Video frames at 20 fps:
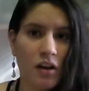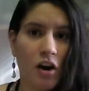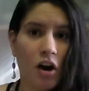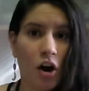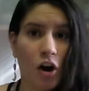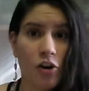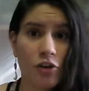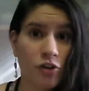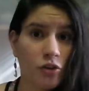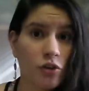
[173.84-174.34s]

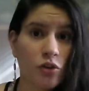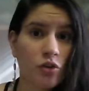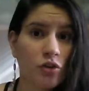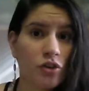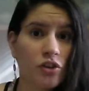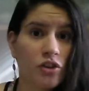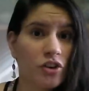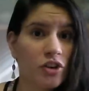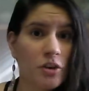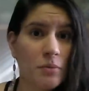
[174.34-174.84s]
Our
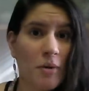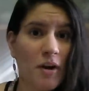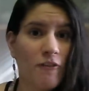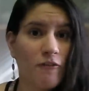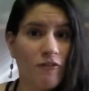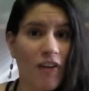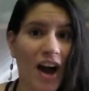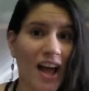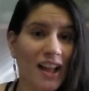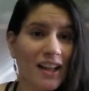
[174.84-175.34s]
children learn
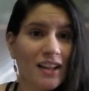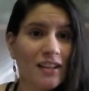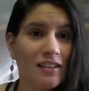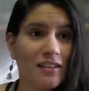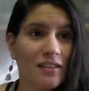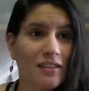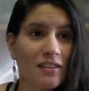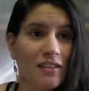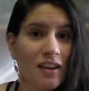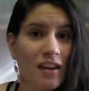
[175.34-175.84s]
about
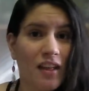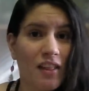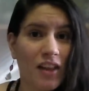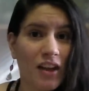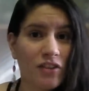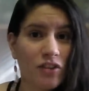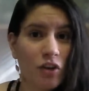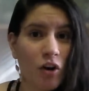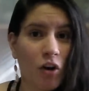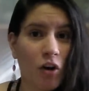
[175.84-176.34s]
violence?
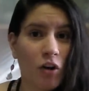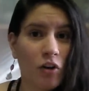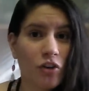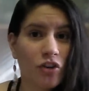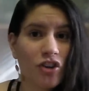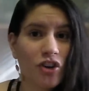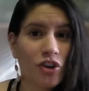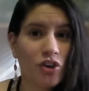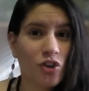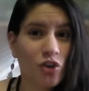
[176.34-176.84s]
That's called
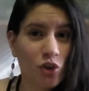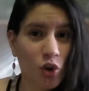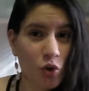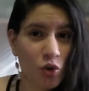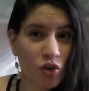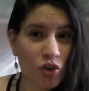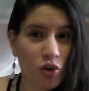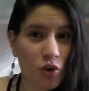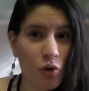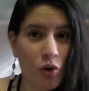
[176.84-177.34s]

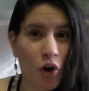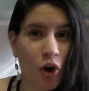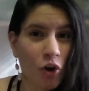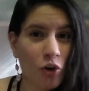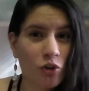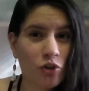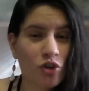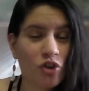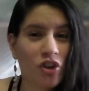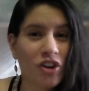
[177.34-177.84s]

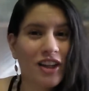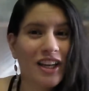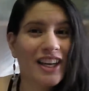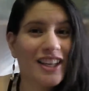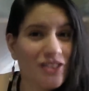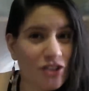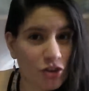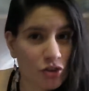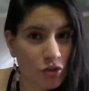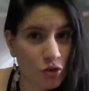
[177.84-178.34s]
sociocultural
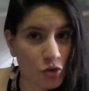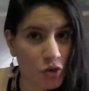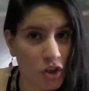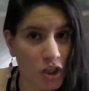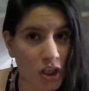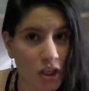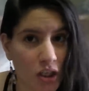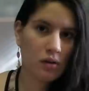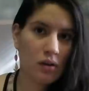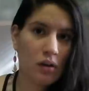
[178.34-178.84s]
history,
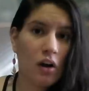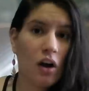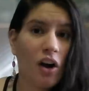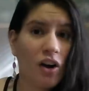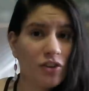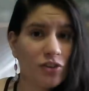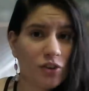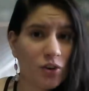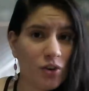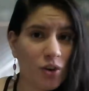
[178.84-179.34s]

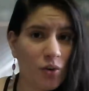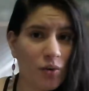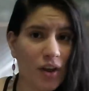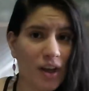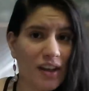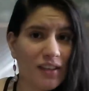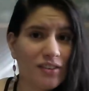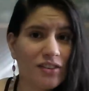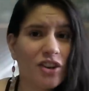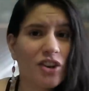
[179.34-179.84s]
also known
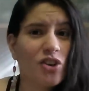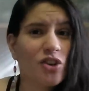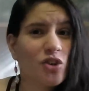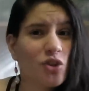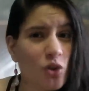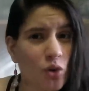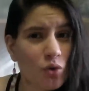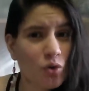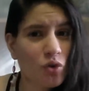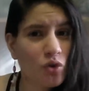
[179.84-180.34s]
as
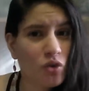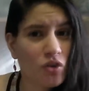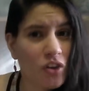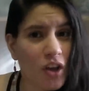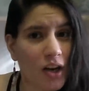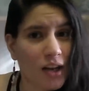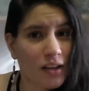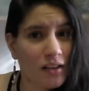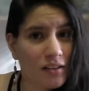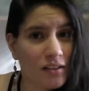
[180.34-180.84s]
social
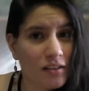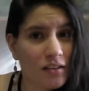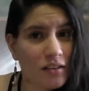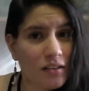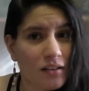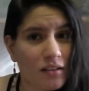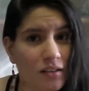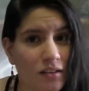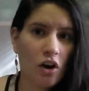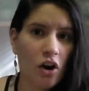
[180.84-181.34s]
studies.
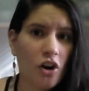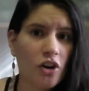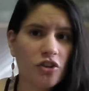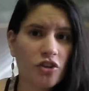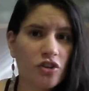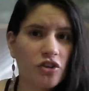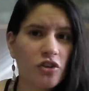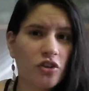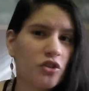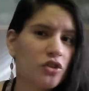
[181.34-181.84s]
Our
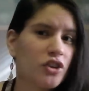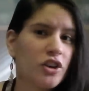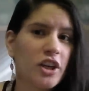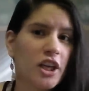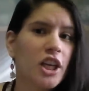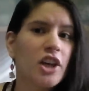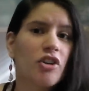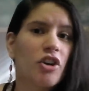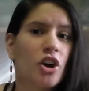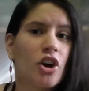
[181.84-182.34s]
children
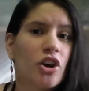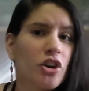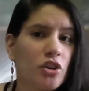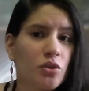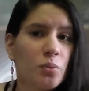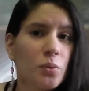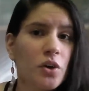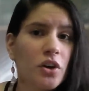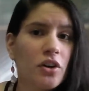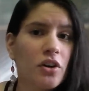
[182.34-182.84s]
hear a
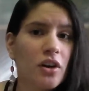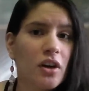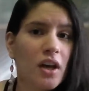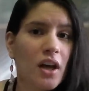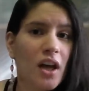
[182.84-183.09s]
curse word?